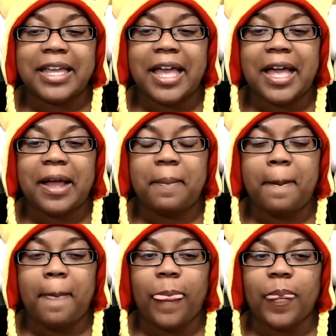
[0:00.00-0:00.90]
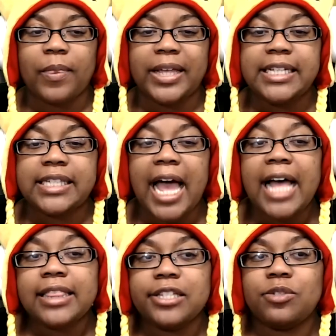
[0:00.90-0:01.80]
um, he's
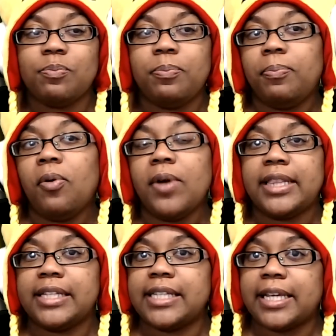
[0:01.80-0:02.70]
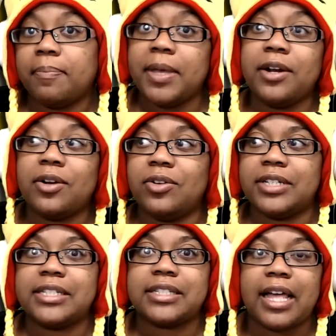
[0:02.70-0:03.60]
at this point that's like a pinnacle
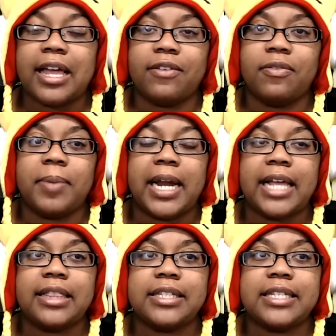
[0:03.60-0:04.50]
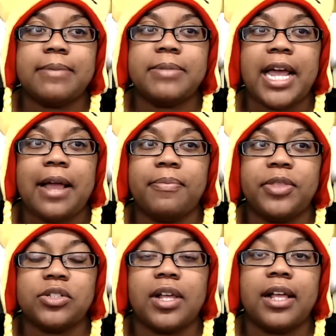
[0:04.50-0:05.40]
in his life, but at the same time,
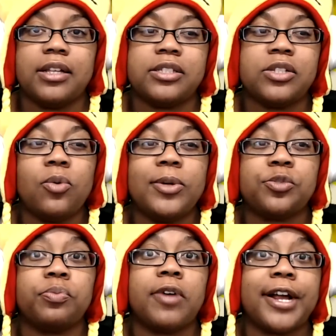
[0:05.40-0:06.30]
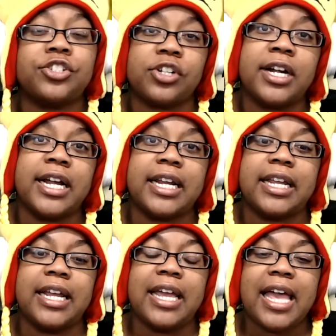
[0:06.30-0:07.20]
there's like, so much pressure in
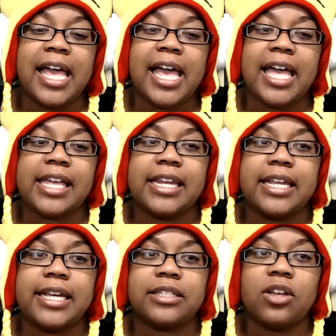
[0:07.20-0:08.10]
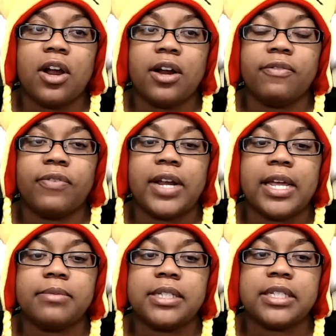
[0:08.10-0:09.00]
it, and it's hard for
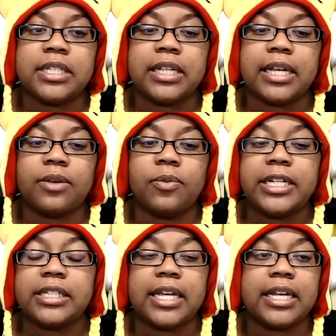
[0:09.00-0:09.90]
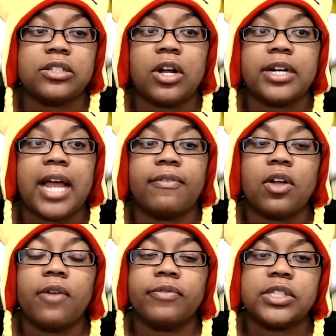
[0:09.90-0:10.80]
him to see like when he's like it's hard to have a
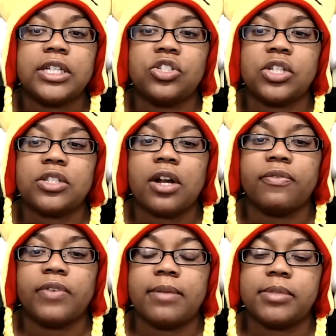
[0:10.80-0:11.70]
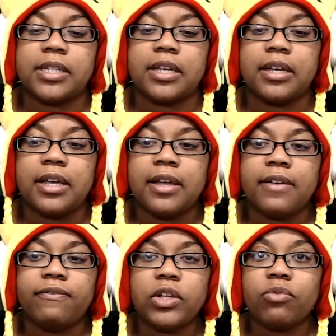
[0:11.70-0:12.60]
conversation. It's hard for him to
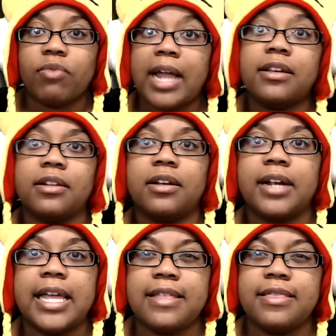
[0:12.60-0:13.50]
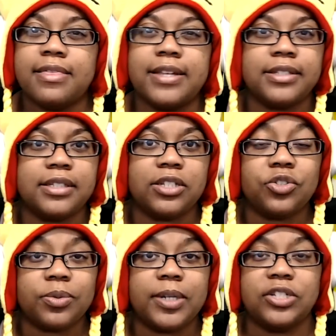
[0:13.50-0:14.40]
feel regular in this
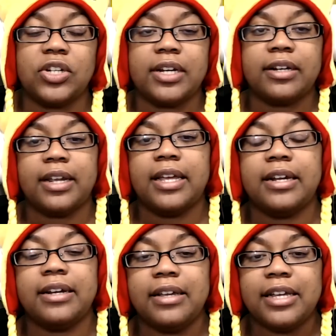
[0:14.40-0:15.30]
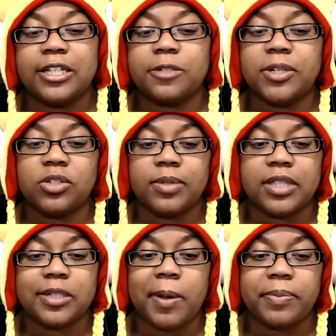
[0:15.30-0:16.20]
situation, and especially with
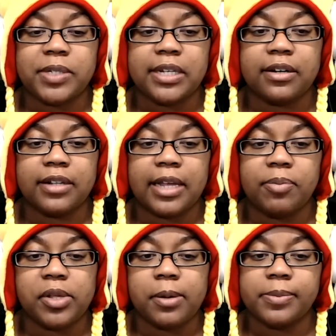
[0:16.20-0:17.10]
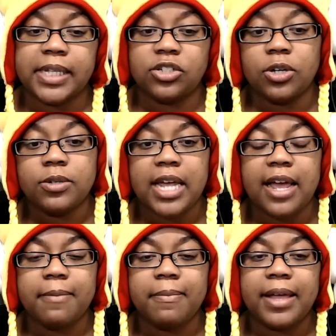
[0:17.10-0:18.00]
this puppeteer like pulling up saying
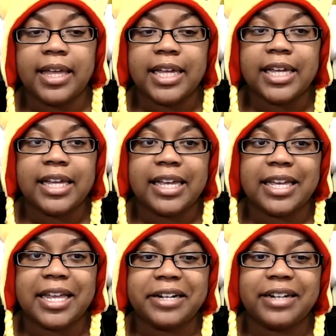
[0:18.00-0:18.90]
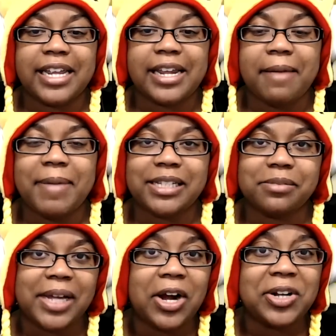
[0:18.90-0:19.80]
Showtime, it, it, it makes
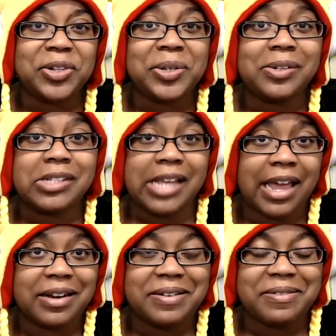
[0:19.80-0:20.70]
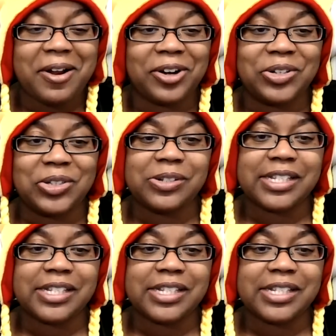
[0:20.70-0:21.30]
my heart a little sad her a little